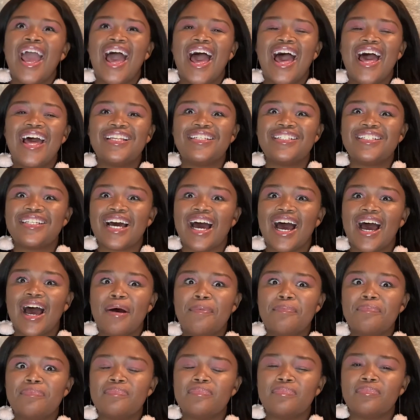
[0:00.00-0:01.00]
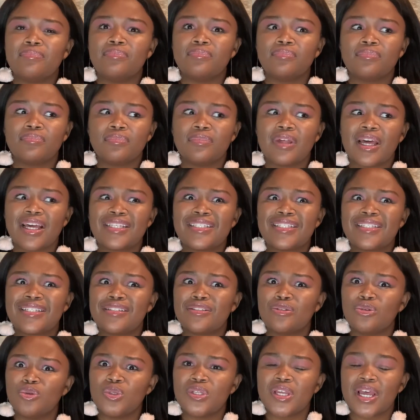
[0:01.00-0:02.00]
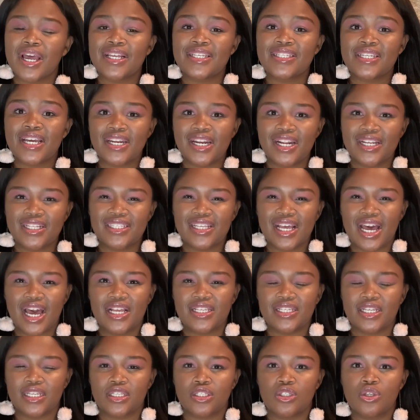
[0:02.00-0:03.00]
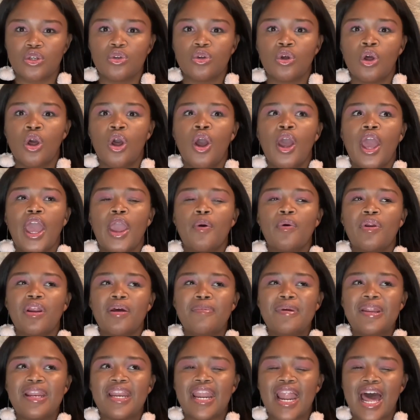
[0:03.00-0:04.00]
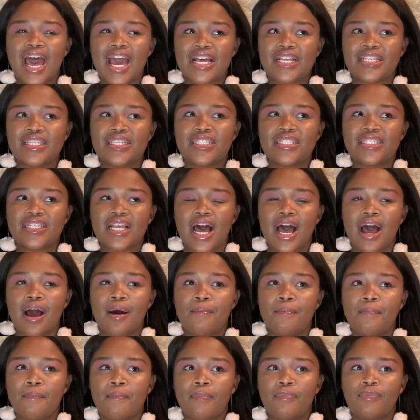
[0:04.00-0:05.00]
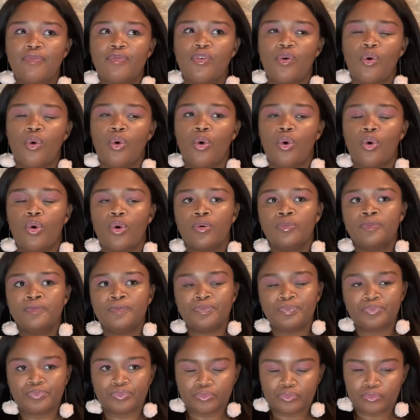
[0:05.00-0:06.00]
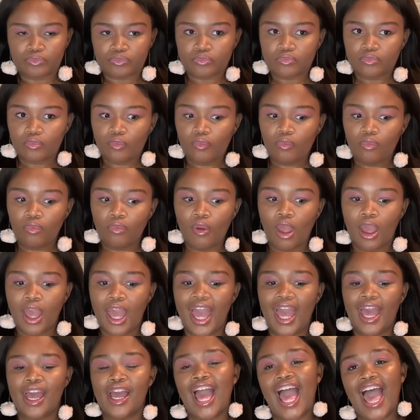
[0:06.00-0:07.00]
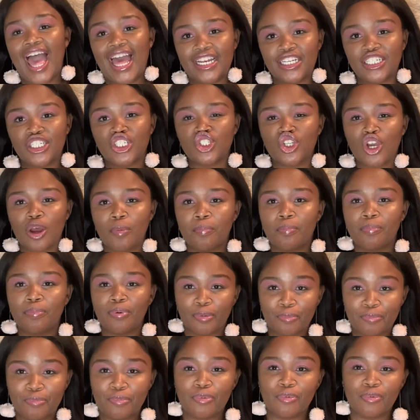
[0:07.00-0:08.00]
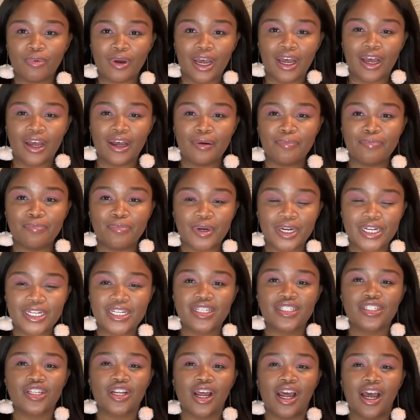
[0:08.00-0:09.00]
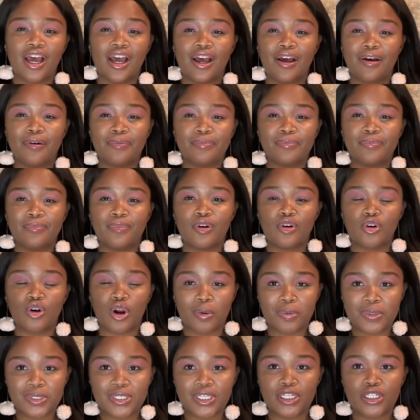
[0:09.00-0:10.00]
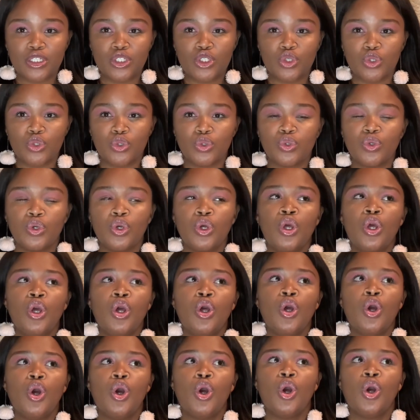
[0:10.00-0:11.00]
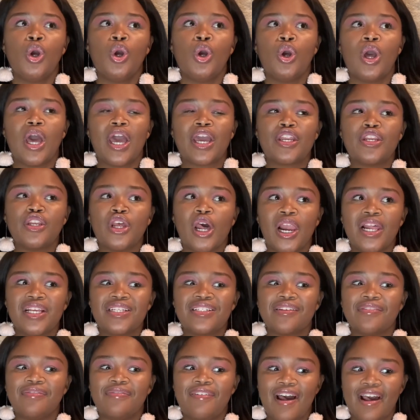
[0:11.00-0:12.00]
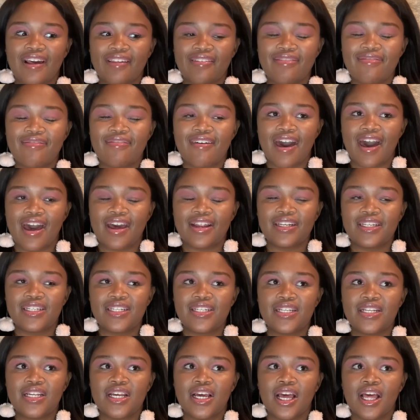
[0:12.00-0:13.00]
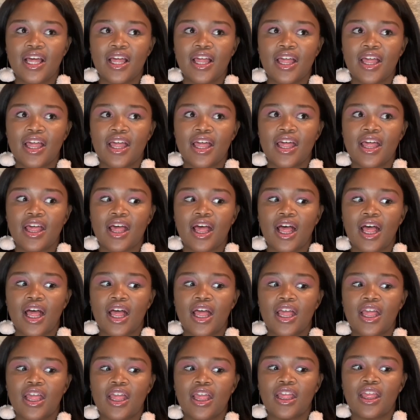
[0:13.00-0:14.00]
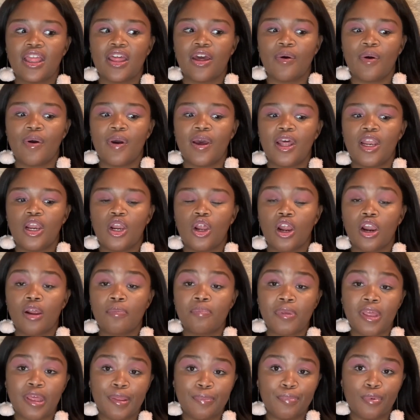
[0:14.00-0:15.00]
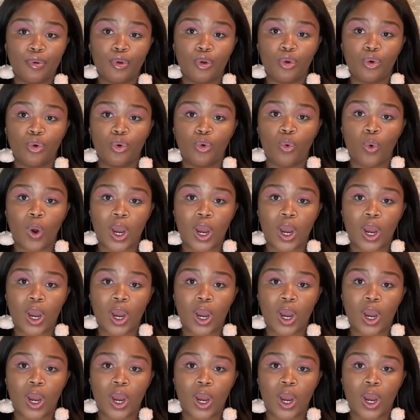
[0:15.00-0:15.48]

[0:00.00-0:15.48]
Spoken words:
and do extended sizes. So it would have been nice for at Shop Brett Robson to acknowledge the fact that there were a lot of people who